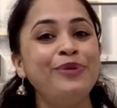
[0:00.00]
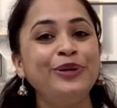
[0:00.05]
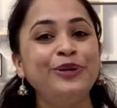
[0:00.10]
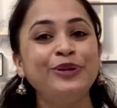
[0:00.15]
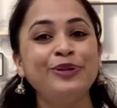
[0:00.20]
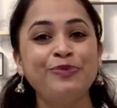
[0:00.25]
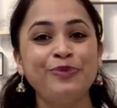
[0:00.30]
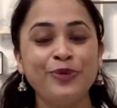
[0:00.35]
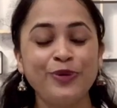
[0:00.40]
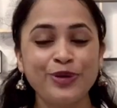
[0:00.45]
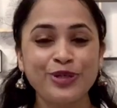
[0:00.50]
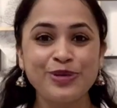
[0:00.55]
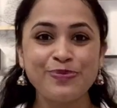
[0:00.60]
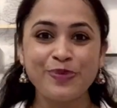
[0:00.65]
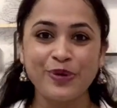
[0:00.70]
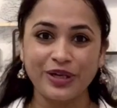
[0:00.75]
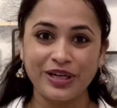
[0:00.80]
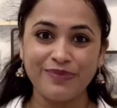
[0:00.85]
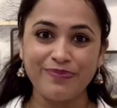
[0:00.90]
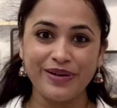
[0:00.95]
to the most
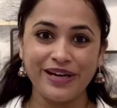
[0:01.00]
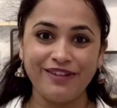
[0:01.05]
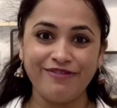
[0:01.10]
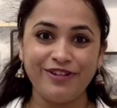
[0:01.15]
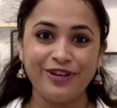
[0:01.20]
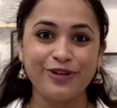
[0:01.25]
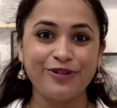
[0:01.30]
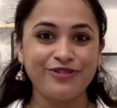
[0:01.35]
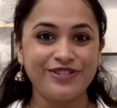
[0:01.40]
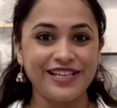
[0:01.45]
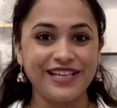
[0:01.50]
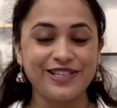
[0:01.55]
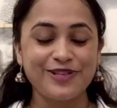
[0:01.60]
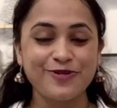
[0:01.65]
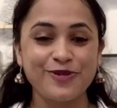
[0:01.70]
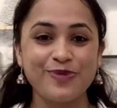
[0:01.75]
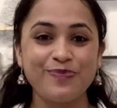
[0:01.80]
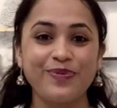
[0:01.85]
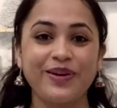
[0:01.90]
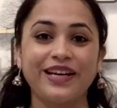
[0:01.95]
important benefit of sex
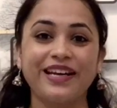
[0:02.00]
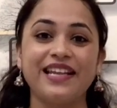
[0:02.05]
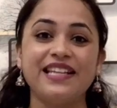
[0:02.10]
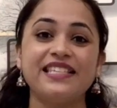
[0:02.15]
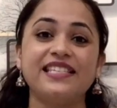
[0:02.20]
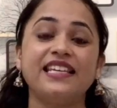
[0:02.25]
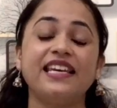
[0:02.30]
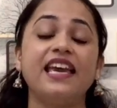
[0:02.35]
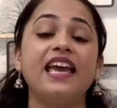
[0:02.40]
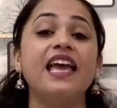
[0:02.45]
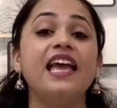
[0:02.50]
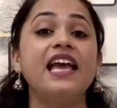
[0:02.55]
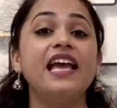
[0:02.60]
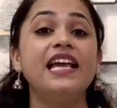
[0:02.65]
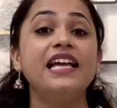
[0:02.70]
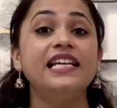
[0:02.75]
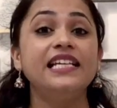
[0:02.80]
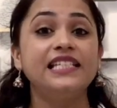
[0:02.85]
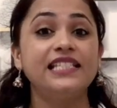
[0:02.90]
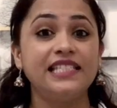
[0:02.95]
during pregnancy
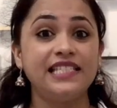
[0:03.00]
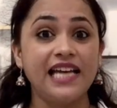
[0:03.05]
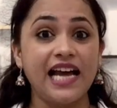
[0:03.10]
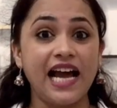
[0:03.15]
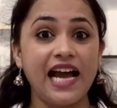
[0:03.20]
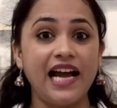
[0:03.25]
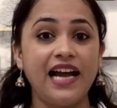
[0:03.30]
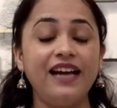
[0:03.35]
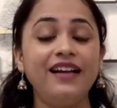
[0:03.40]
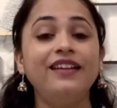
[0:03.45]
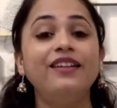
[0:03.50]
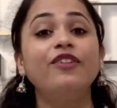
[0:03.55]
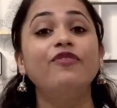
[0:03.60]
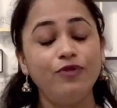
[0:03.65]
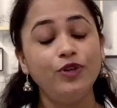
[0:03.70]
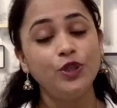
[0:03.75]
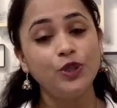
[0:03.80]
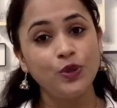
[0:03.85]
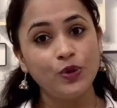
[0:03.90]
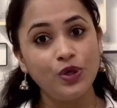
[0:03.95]
is that
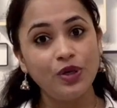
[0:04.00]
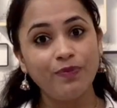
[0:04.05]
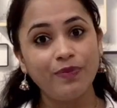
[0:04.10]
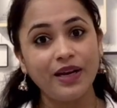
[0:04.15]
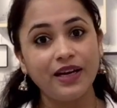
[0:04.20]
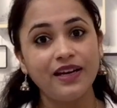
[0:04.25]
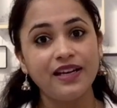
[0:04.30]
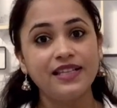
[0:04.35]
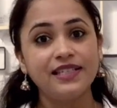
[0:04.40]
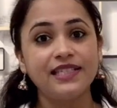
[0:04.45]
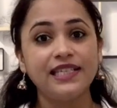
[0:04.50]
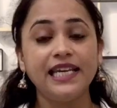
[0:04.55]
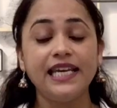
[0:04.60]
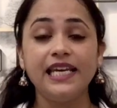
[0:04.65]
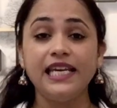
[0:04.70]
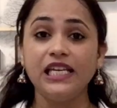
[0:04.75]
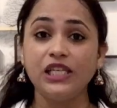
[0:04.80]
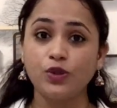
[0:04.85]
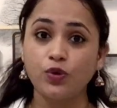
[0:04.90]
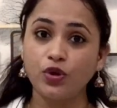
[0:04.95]
during pregnancy,
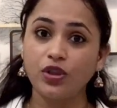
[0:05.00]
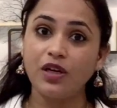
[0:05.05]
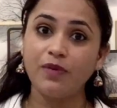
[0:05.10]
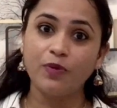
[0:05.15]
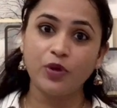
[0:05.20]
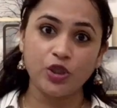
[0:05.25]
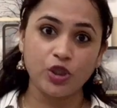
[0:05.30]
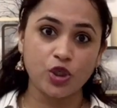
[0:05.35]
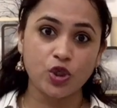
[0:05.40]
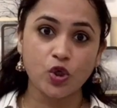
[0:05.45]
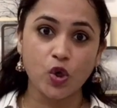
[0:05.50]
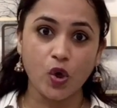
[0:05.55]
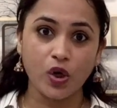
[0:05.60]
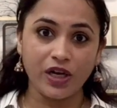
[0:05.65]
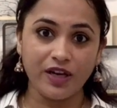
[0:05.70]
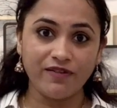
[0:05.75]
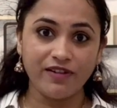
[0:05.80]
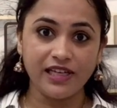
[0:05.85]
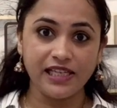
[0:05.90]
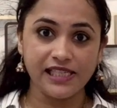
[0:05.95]
estrogen progesterone
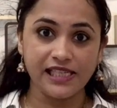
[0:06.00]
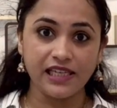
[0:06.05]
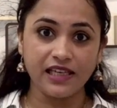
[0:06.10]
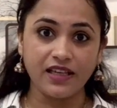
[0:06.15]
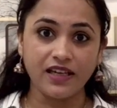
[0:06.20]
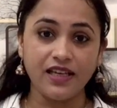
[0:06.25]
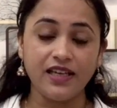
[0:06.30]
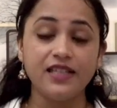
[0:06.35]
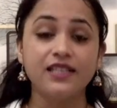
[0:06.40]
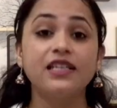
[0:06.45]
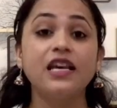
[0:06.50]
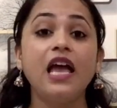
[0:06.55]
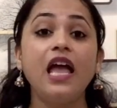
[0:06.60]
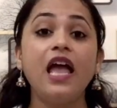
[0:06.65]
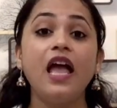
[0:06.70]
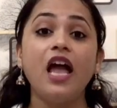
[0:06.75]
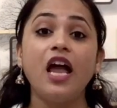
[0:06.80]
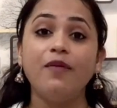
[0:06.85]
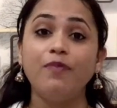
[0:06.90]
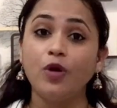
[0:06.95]
level is increased,
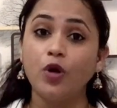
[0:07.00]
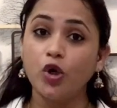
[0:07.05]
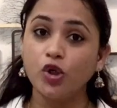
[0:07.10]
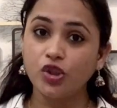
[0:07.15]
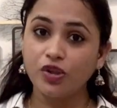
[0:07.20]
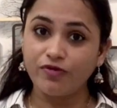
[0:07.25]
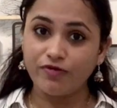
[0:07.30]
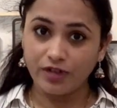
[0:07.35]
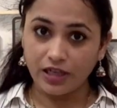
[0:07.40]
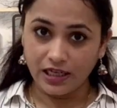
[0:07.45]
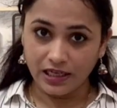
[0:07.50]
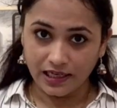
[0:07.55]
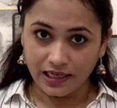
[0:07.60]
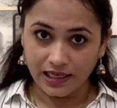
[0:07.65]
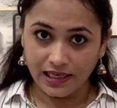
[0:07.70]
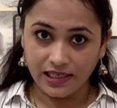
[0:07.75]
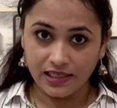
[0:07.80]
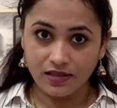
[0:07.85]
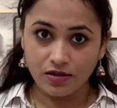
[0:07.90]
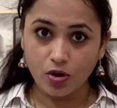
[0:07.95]
and because of
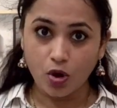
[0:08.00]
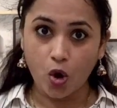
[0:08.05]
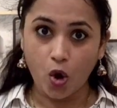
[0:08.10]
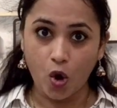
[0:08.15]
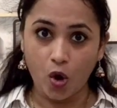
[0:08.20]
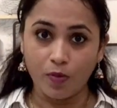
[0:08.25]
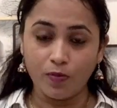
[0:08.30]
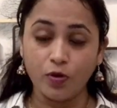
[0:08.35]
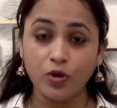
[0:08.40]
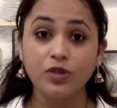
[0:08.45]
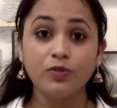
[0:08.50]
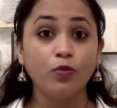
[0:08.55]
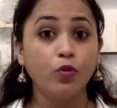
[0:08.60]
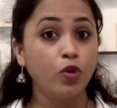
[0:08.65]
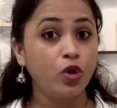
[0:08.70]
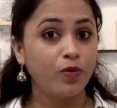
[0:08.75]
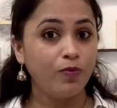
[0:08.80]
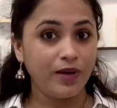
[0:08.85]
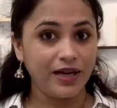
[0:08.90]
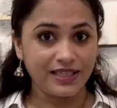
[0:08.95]
increased hormones,
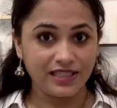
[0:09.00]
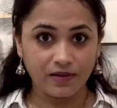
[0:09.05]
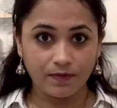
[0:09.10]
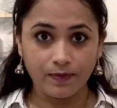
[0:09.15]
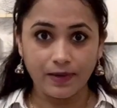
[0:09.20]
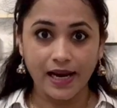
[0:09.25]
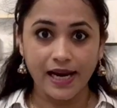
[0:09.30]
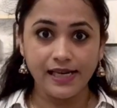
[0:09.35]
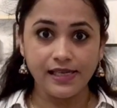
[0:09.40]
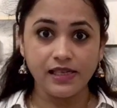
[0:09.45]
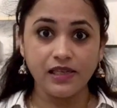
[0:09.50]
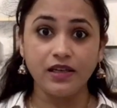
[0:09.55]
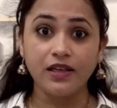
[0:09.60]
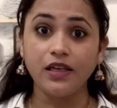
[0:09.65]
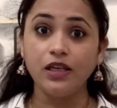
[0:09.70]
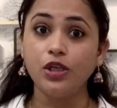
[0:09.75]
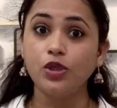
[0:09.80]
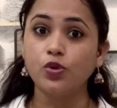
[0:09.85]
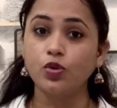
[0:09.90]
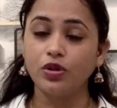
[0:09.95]
more blood supply is
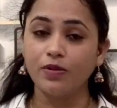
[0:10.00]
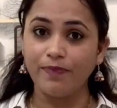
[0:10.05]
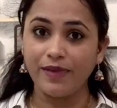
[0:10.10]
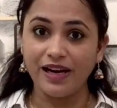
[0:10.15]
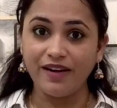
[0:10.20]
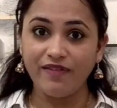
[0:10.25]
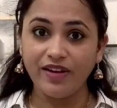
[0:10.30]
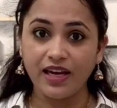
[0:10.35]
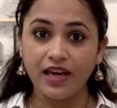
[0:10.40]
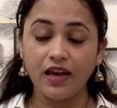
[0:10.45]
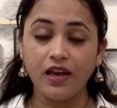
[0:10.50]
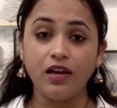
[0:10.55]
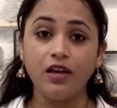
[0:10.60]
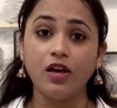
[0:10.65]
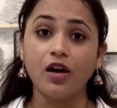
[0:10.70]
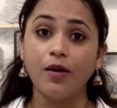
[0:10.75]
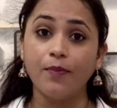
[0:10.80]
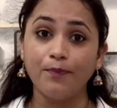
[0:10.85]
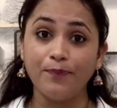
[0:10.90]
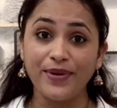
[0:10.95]
increased to the pelvic
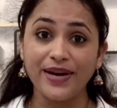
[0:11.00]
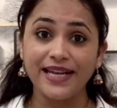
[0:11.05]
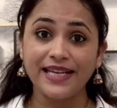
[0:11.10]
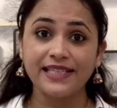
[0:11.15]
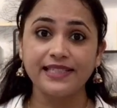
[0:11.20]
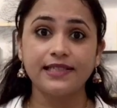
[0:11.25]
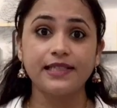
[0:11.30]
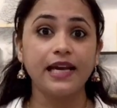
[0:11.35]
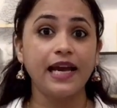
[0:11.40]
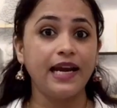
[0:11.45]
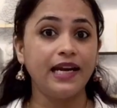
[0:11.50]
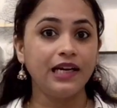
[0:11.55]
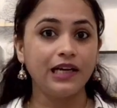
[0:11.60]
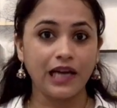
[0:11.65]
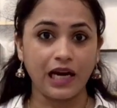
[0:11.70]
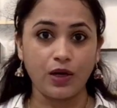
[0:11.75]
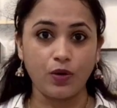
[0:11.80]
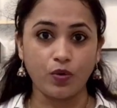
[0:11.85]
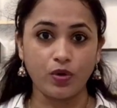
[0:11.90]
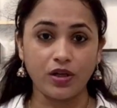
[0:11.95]
area, breast and
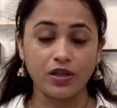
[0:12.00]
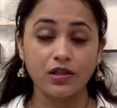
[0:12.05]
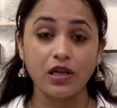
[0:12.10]
clitoris,